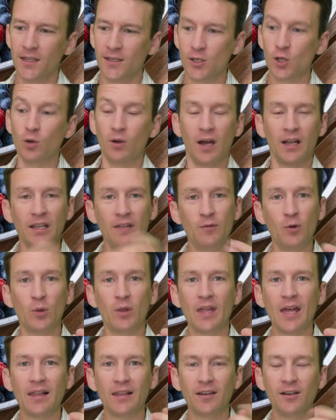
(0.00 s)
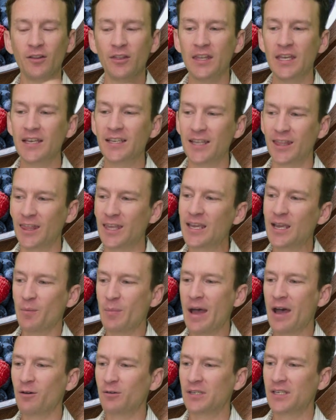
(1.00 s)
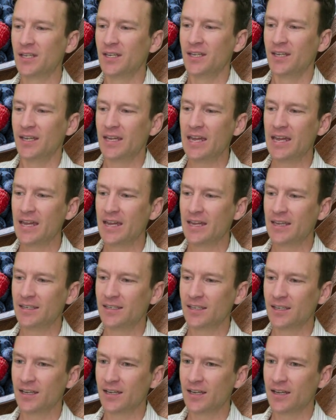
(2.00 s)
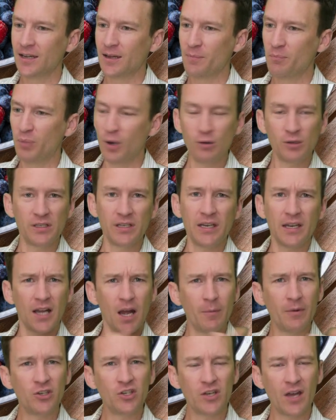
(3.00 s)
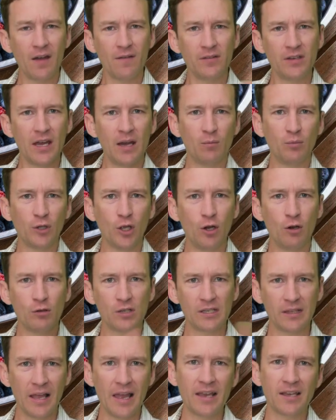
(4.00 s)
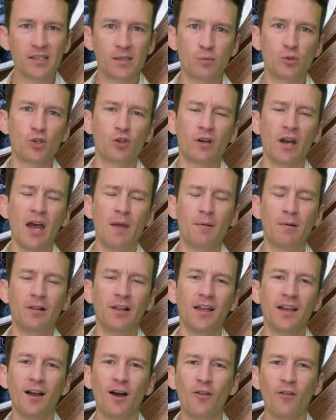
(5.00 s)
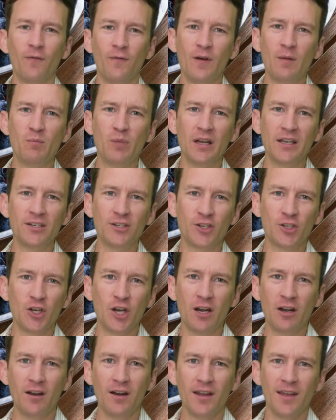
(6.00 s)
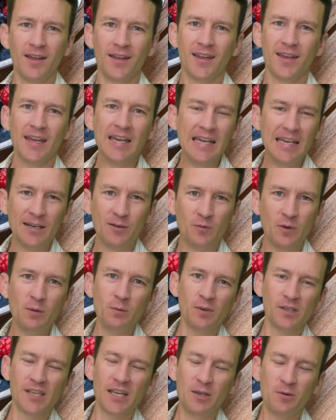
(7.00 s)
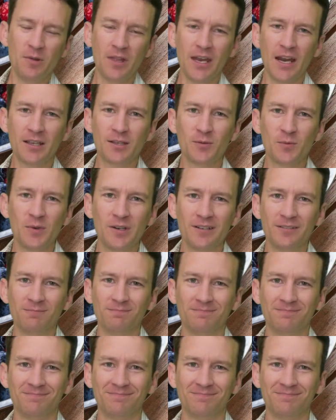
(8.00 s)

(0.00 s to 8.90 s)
So I'll leave you with that little thing to think about and uh, post any comments you have down below. Like, subscribe, click all the fun buttons, share, and we will see you in the next one.